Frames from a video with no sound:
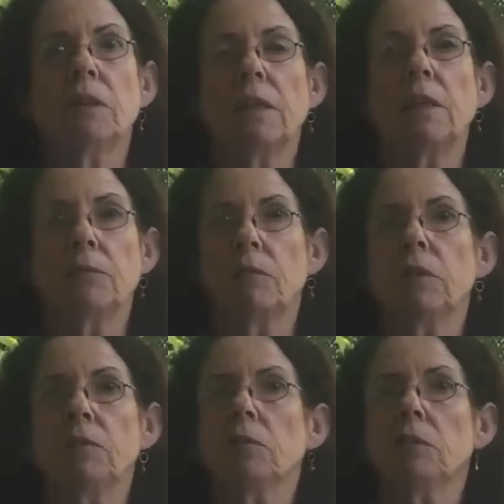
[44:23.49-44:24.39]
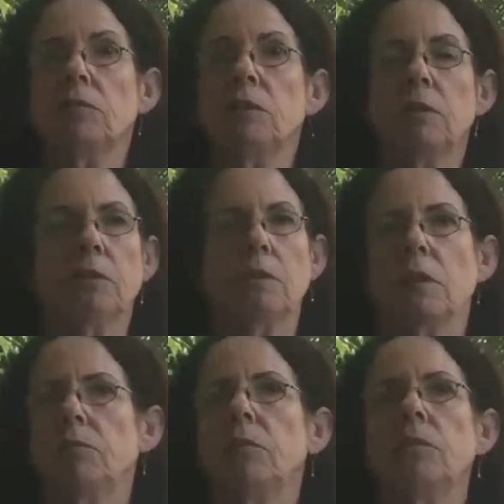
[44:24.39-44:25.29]
They have technology that the
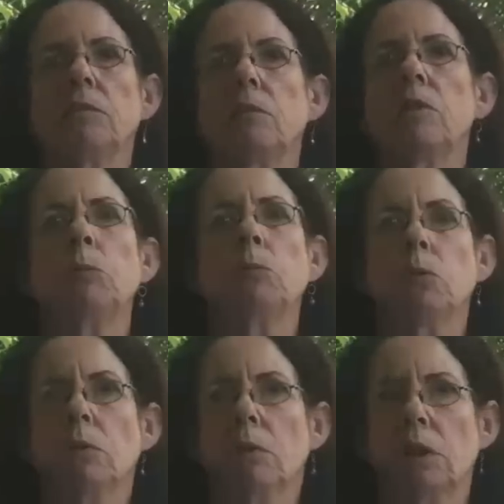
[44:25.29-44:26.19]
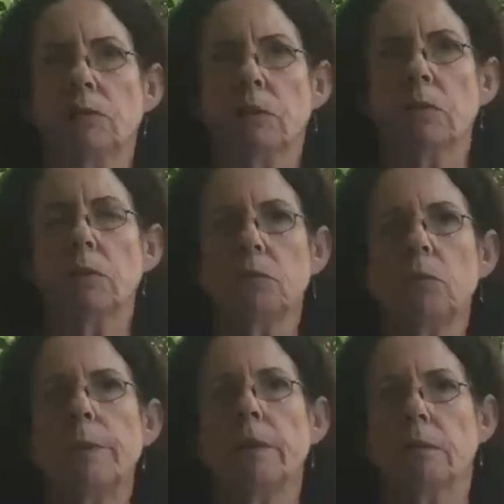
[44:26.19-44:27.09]
average Earth human would not have a clue
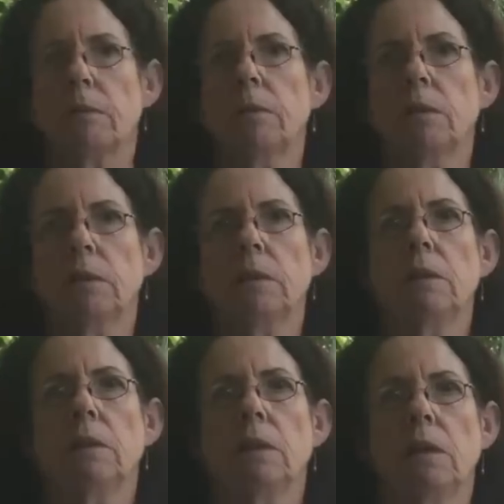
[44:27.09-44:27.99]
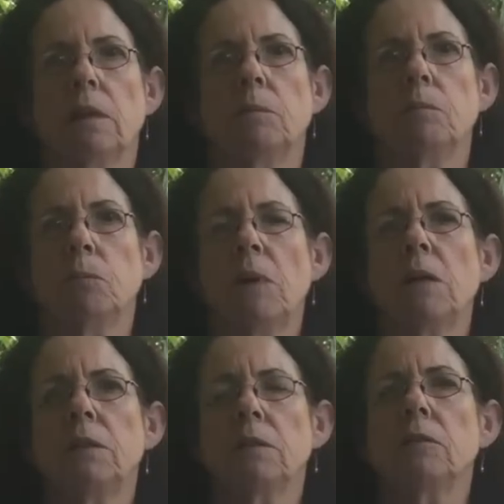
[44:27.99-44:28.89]
about.
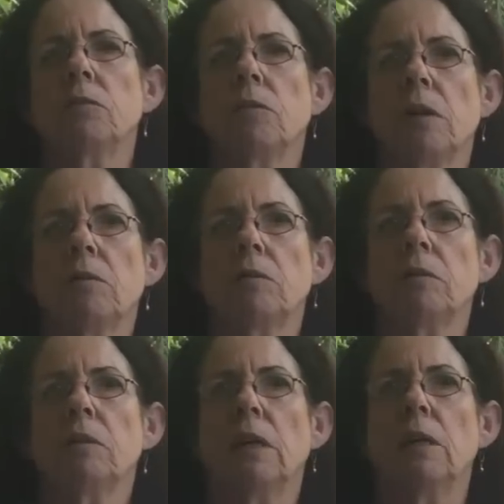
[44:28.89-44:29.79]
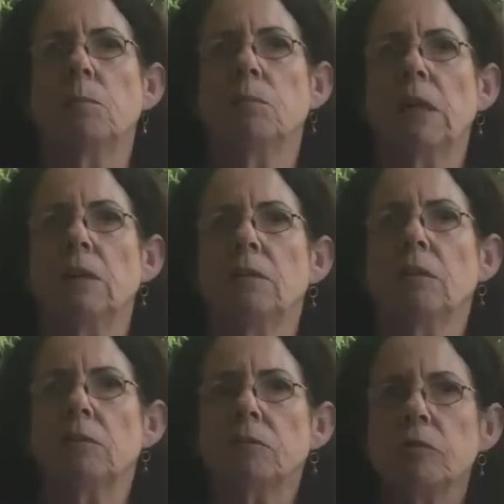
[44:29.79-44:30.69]
Mind control, a
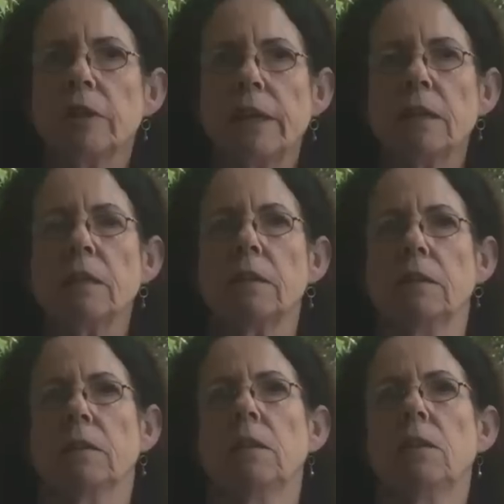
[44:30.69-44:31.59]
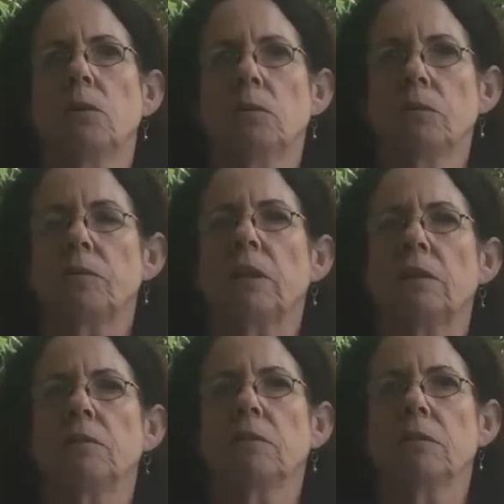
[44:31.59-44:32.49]
lot of channeling also.
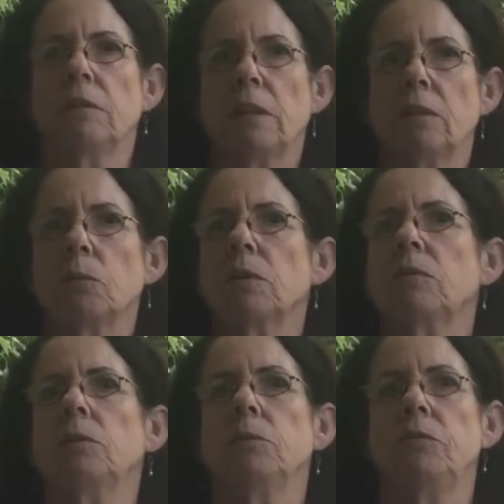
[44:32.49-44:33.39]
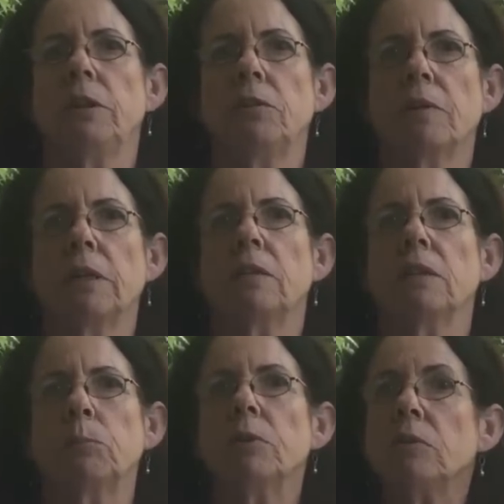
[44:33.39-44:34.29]
They're the ones who are
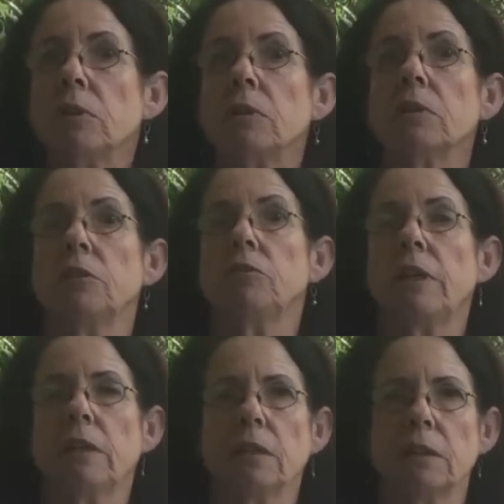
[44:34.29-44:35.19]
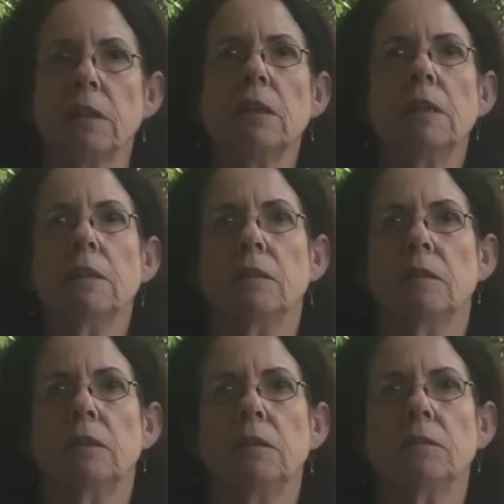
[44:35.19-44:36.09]
generating it, particularly channeling
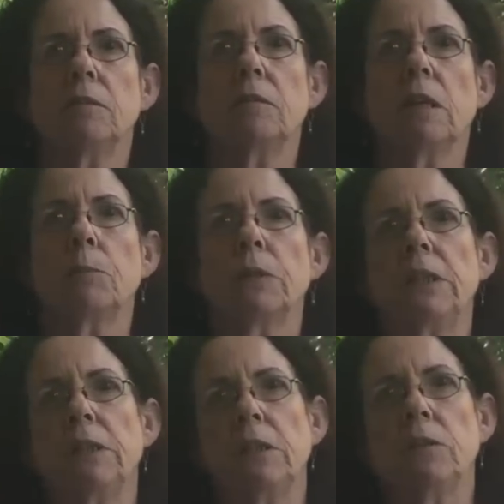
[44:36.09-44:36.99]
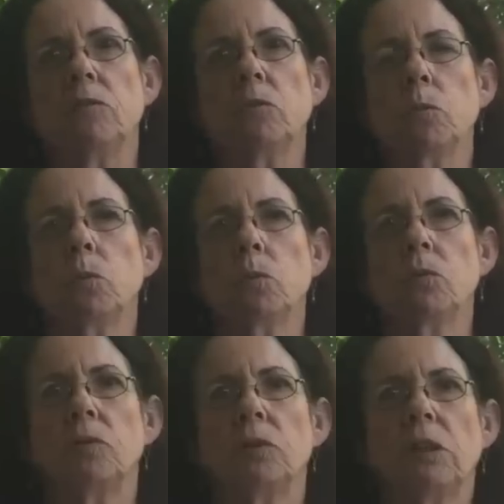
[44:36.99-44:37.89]
that is leading
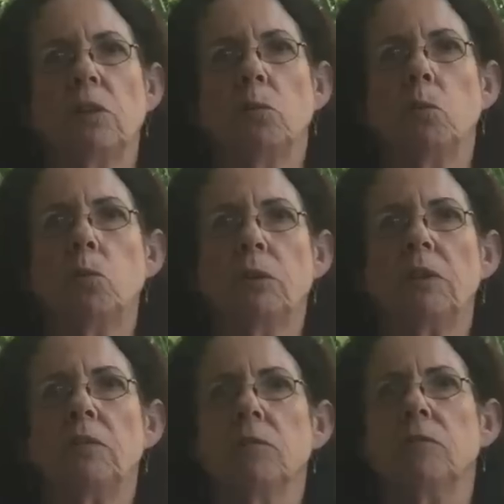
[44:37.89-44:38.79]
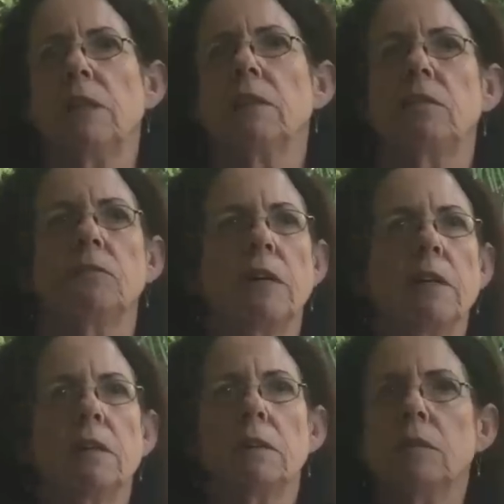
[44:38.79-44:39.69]
towards warnings of negative
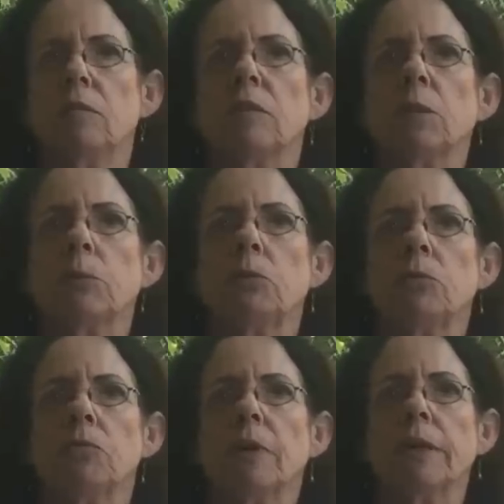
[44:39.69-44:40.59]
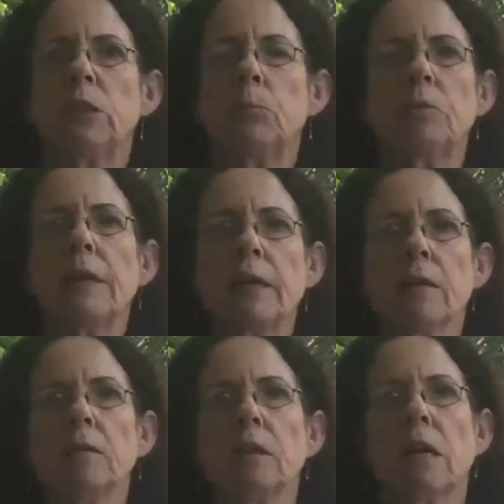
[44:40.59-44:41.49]
aliens coming to invade the
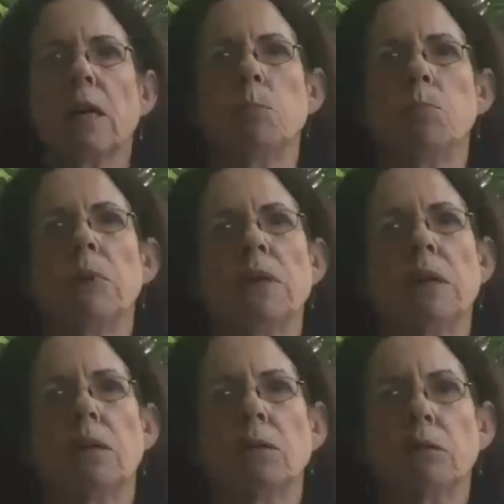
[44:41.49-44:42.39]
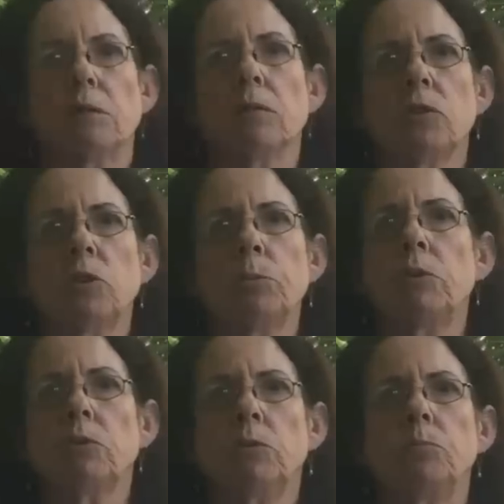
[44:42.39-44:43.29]
planet. A lot of the gloom
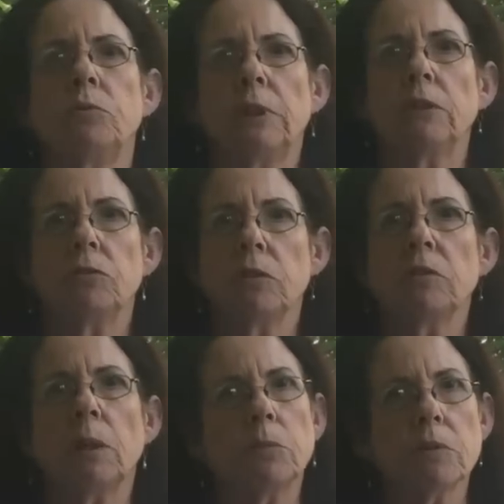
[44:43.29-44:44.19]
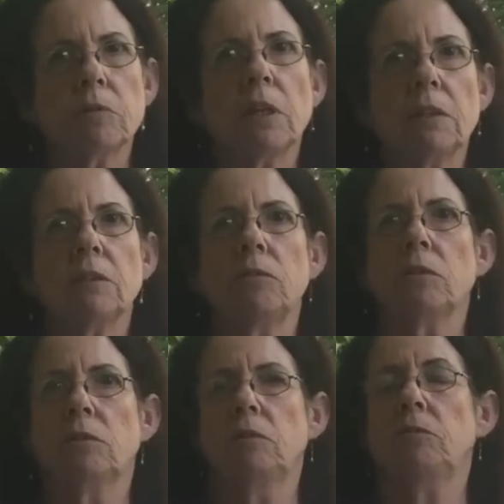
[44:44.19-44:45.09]
and doom predictions, I'm not saying there's
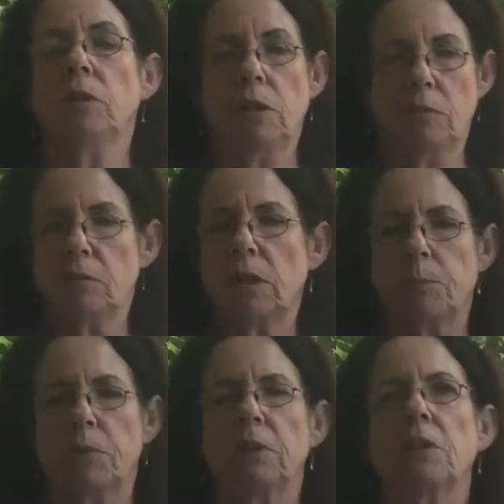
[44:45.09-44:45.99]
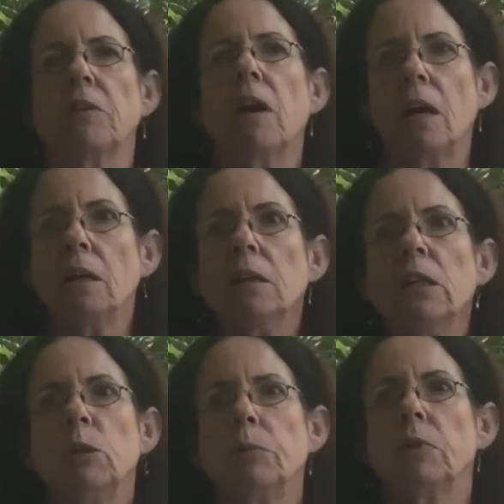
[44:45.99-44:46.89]
not earth changes happening, there are,
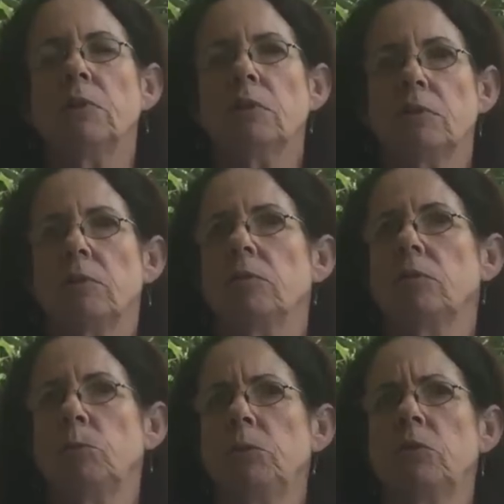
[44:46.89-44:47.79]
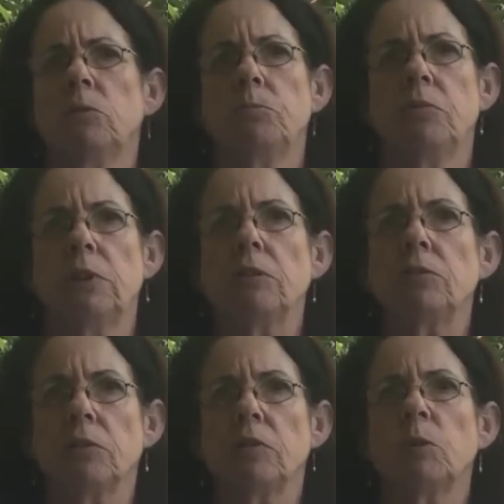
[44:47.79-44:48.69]
but a lot of the gloom and doom
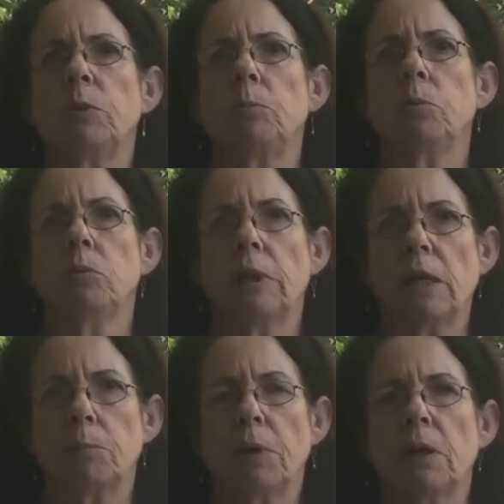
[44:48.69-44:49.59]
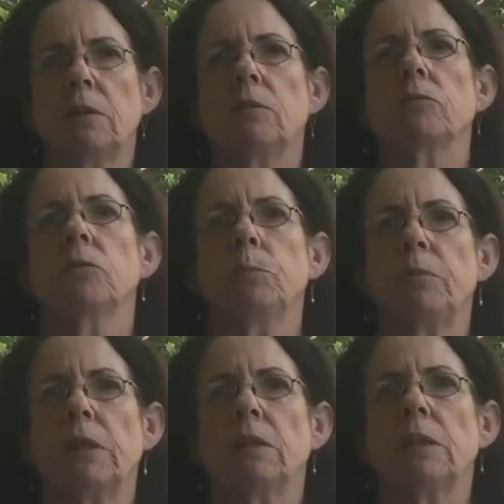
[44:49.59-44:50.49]
predictions have been put out by this group
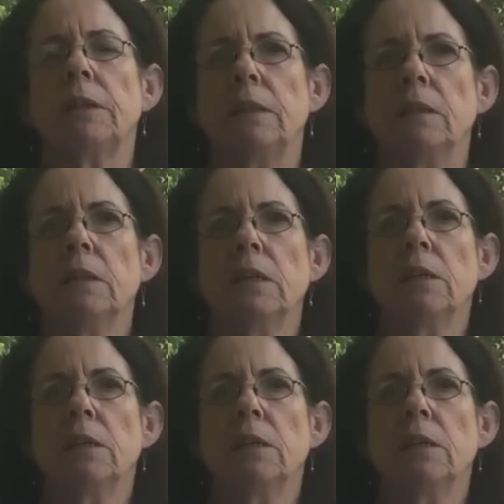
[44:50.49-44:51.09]
down here